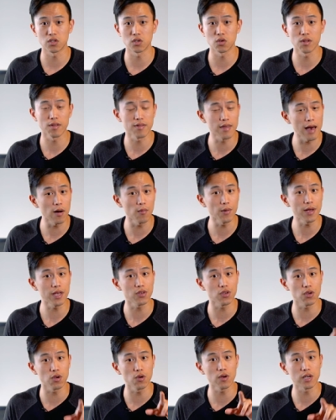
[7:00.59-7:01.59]
so then that way
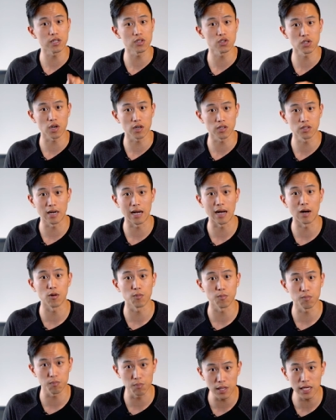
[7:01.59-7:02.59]
you can start to
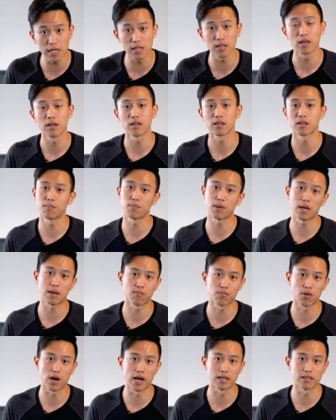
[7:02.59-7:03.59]
outbeat the big
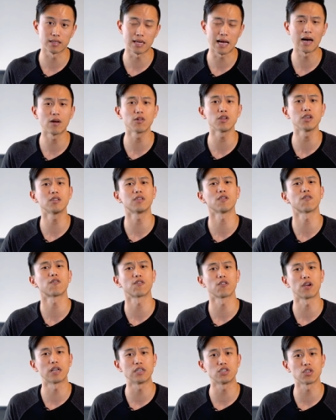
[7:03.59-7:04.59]
brands. How do you
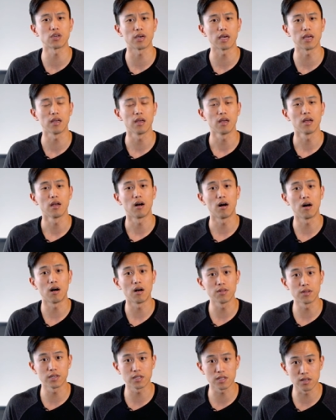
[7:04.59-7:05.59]
differentiate
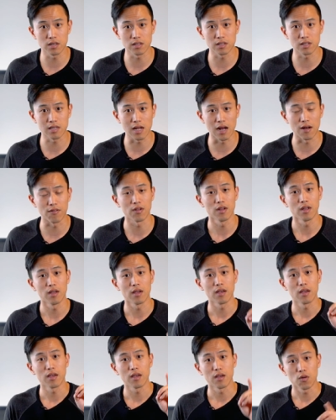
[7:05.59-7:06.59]
all this good stuff?
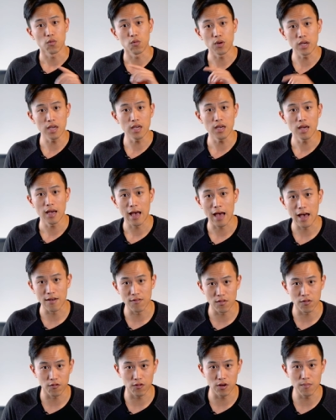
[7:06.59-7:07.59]
We have
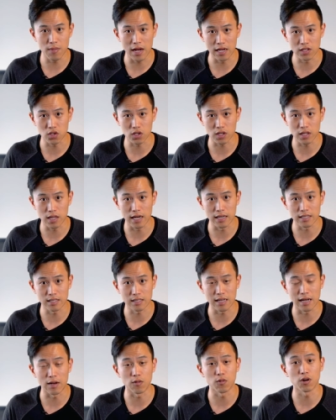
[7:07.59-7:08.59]
a free masterclass
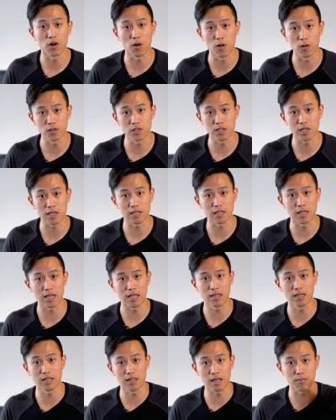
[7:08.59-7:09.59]
that we're hosting
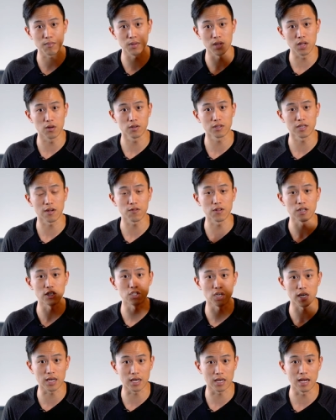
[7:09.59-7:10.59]
in the link below. Definitely
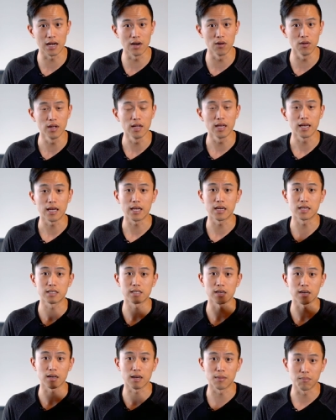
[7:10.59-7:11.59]
check it out. It is
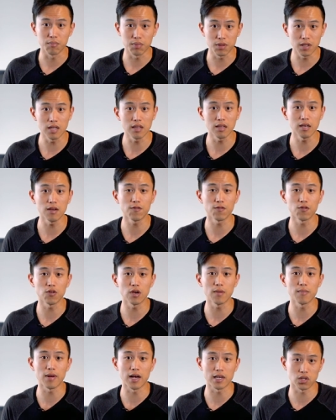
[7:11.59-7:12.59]
a completely
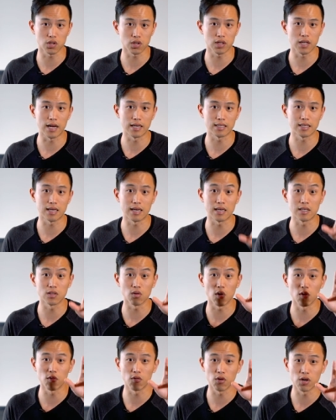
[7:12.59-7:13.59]
free masterclass that is
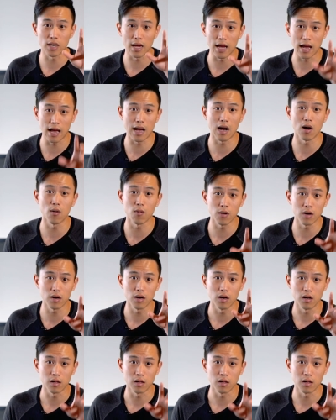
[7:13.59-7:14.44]
over an hour